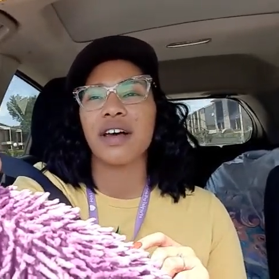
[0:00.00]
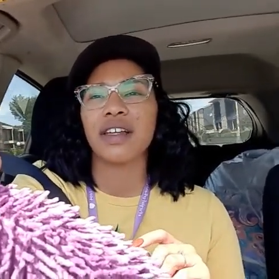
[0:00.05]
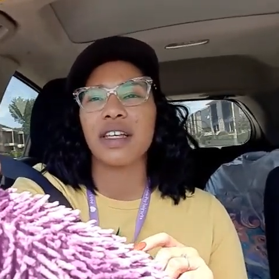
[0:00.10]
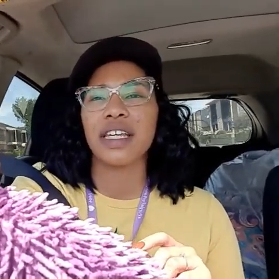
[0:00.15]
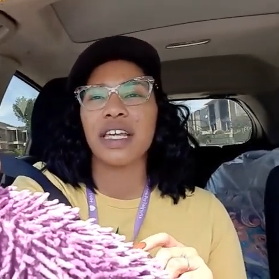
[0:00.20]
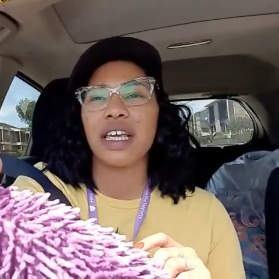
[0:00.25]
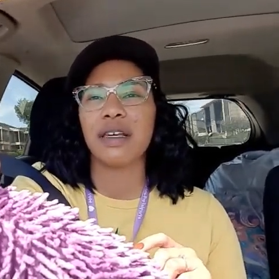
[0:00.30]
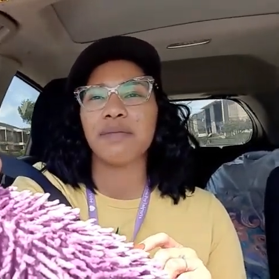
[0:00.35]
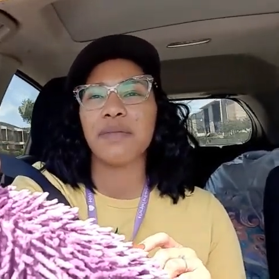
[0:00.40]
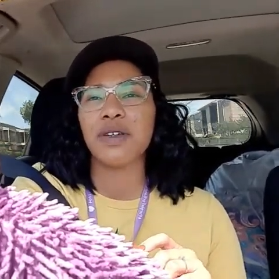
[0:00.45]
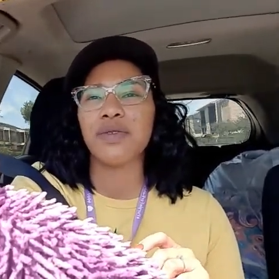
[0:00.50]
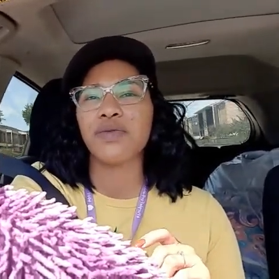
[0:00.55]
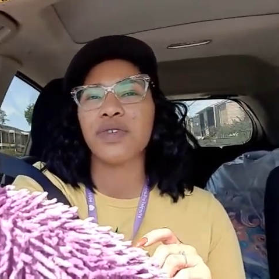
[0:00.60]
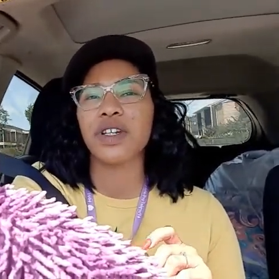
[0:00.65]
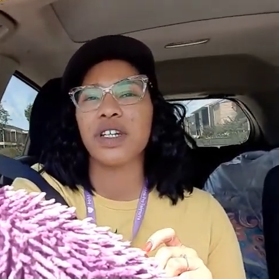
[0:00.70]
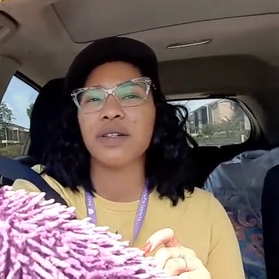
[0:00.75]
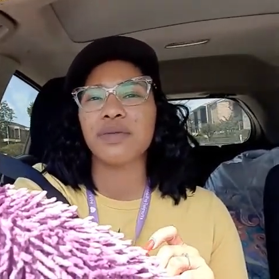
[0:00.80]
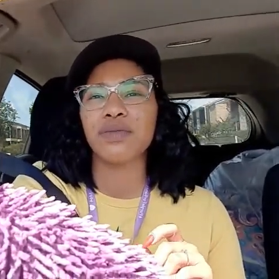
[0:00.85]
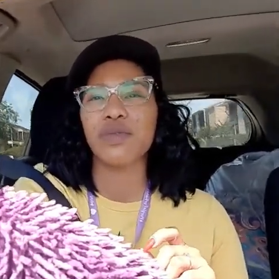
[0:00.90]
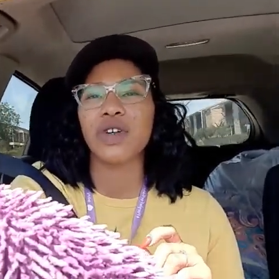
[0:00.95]
and get me
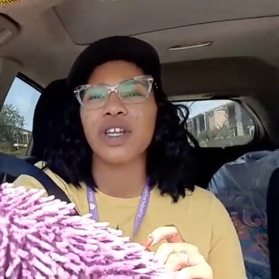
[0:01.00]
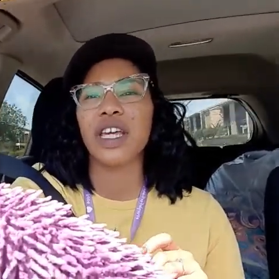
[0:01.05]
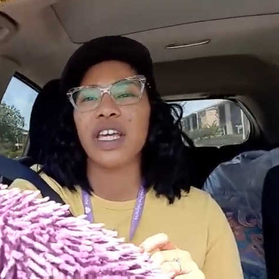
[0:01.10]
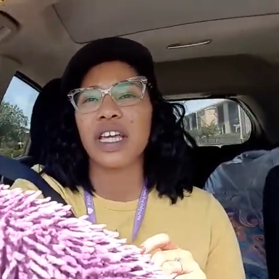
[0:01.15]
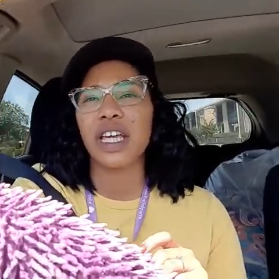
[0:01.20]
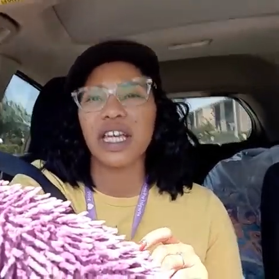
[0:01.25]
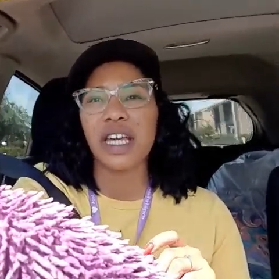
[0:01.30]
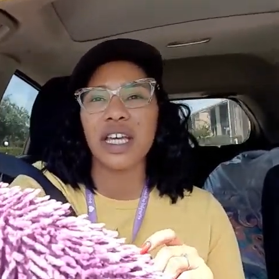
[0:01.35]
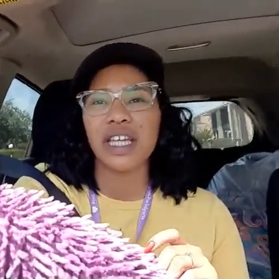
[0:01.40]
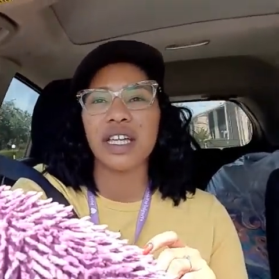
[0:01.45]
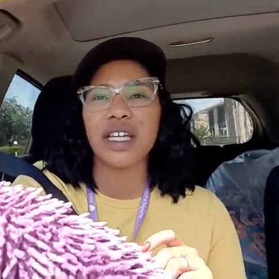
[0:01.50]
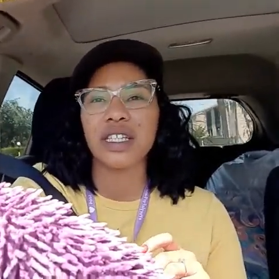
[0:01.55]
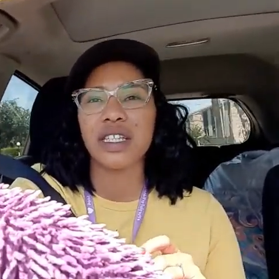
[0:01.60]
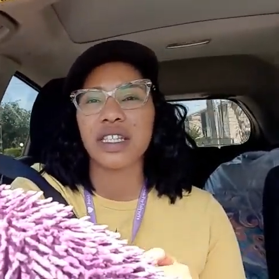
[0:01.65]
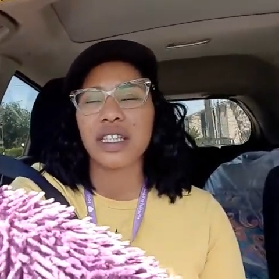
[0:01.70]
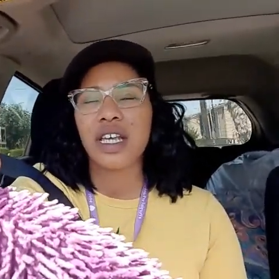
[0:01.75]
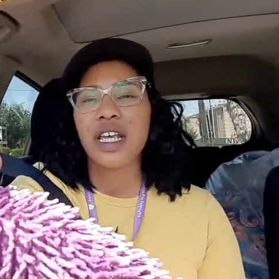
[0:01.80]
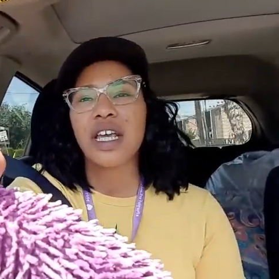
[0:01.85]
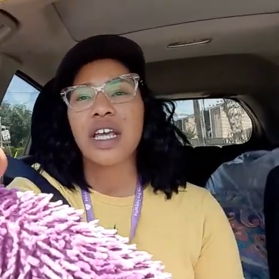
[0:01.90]
one of them wig heads.